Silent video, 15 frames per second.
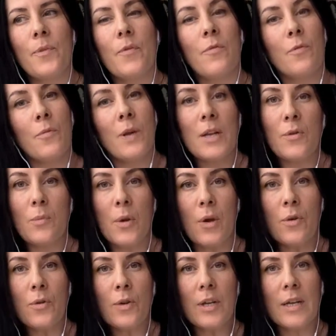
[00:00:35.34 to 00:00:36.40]
for my new
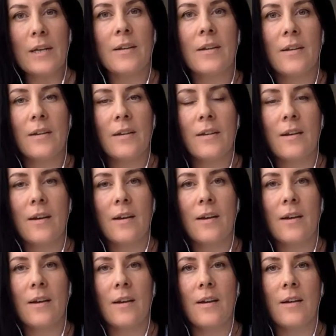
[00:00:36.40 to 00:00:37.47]
blog.
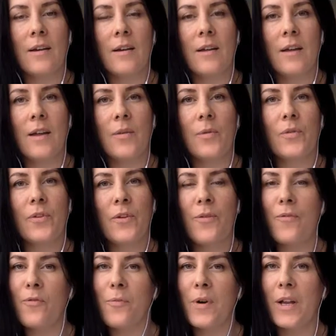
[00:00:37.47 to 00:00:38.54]
And also
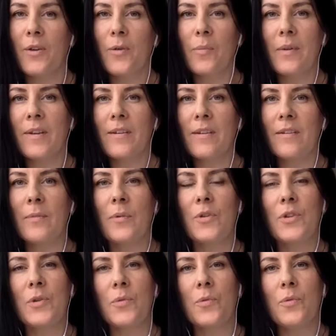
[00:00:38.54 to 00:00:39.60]
for my new business,
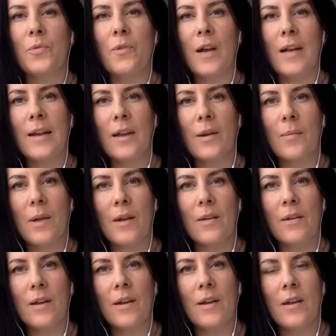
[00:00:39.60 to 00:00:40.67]
which you will find out about
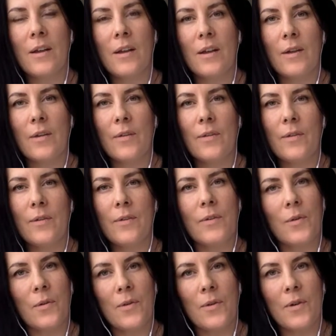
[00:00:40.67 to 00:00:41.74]

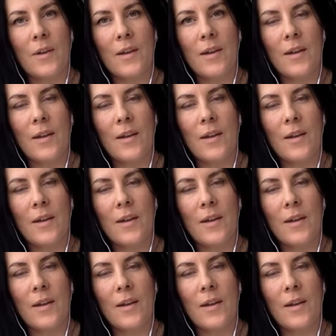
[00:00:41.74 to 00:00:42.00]
soon.